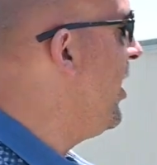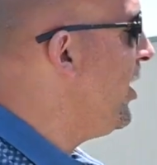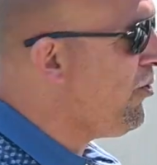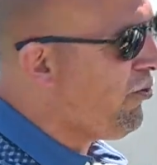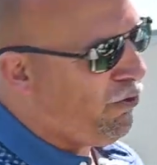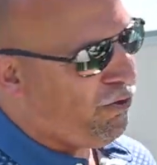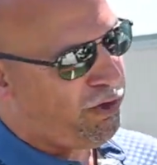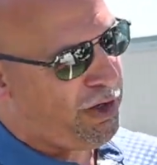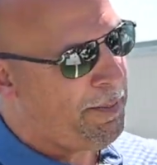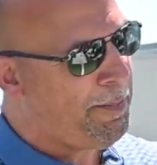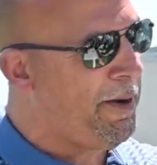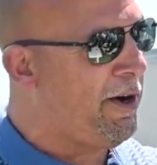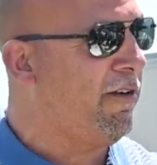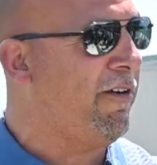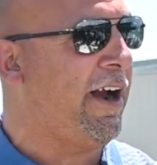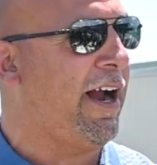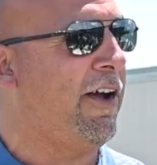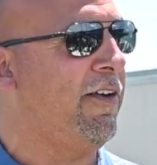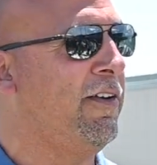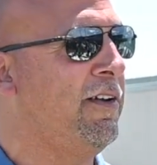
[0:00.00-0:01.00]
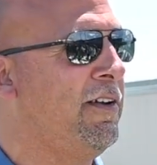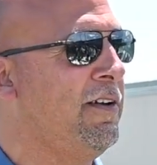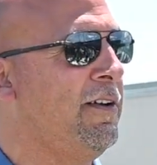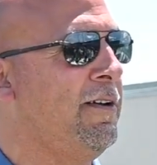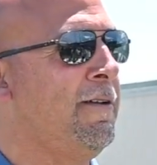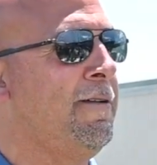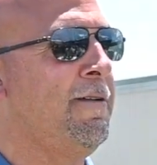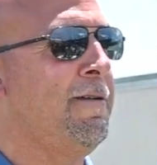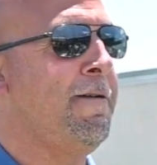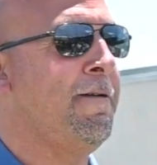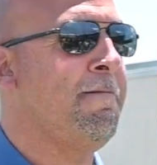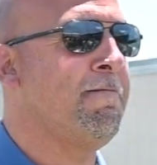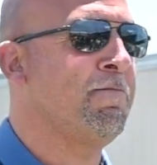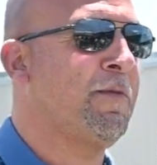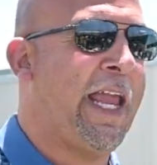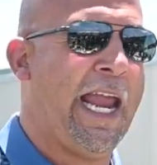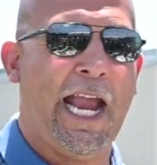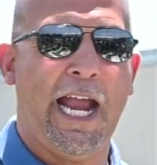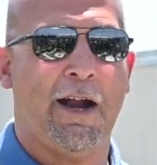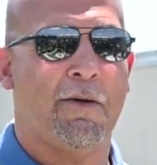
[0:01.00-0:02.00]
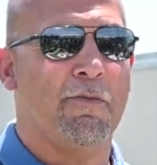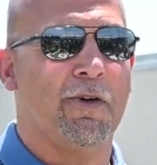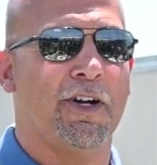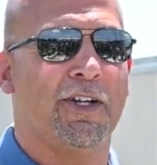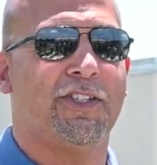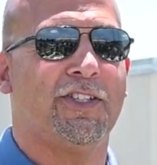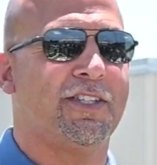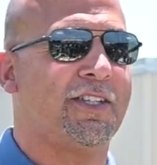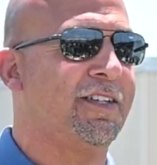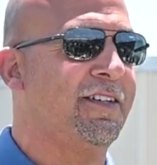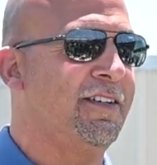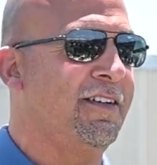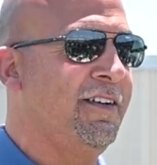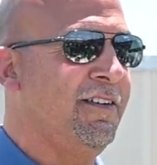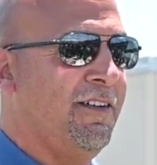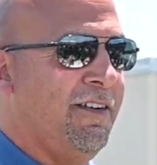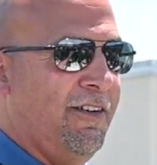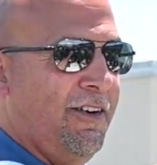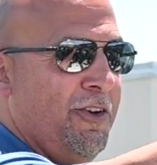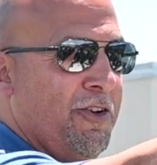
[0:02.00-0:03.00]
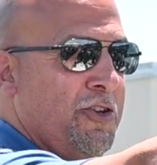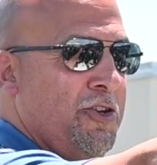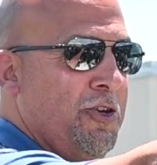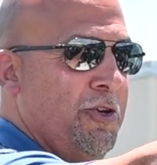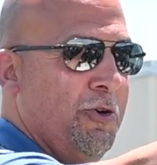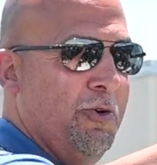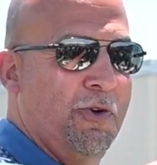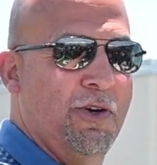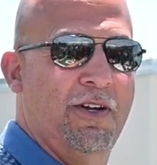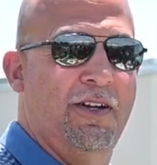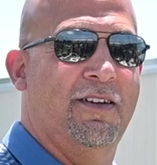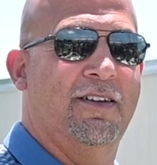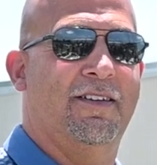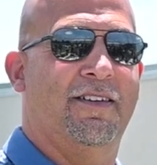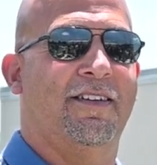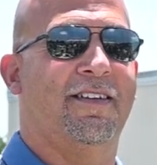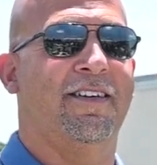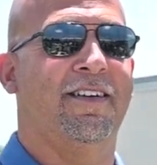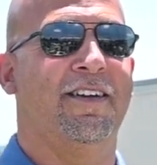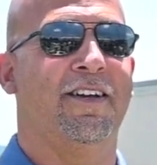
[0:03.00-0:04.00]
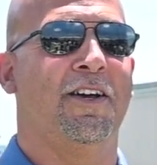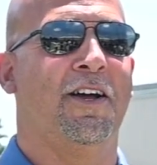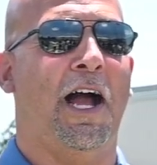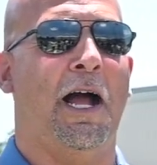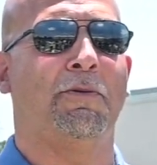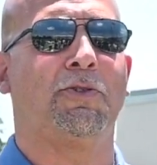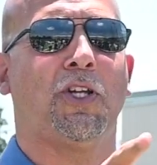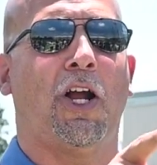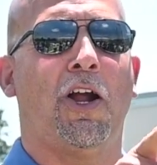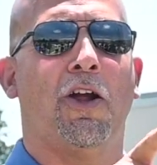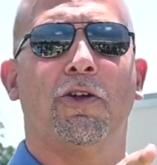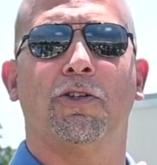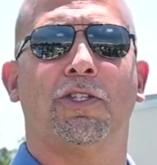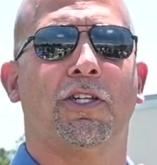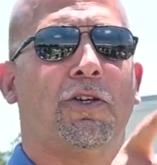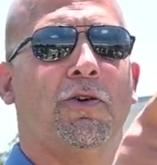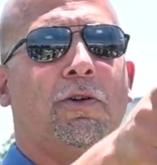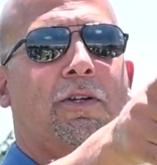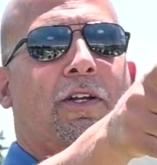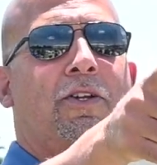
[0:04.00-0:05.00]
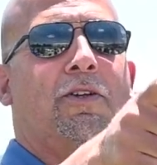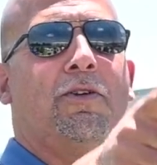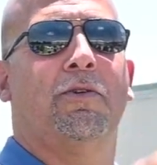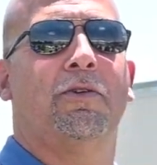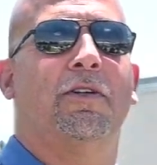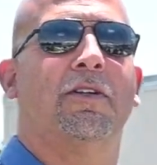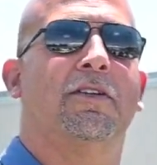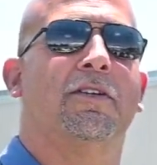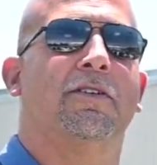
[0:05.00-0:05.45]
Let's flip it around. Cameras on you. I'm sorry, excuse me.